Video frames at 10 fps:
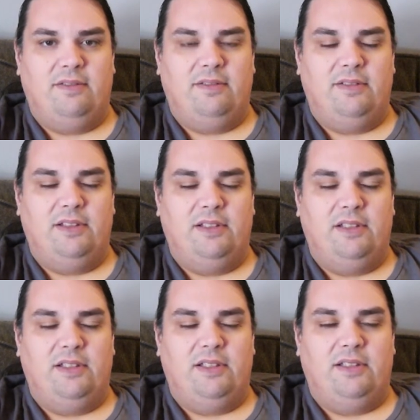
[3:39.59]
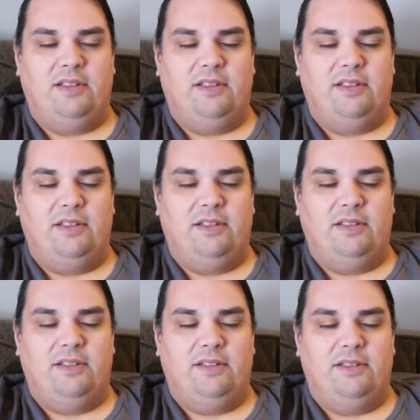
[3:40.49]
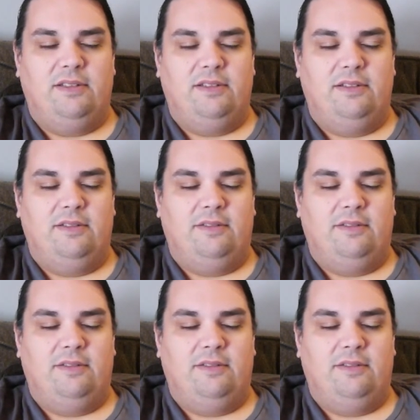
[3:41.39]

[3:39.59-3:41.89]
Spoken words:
(no one is talking)